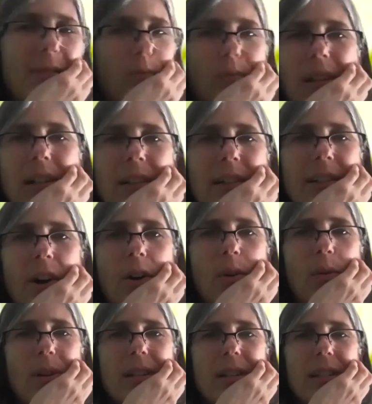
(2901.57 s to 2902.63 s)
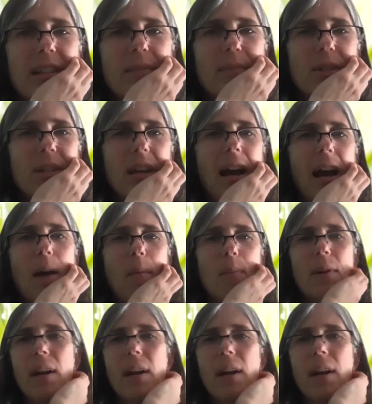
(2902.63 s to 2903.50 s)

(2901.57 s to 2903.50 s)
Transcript: It always seems to happen.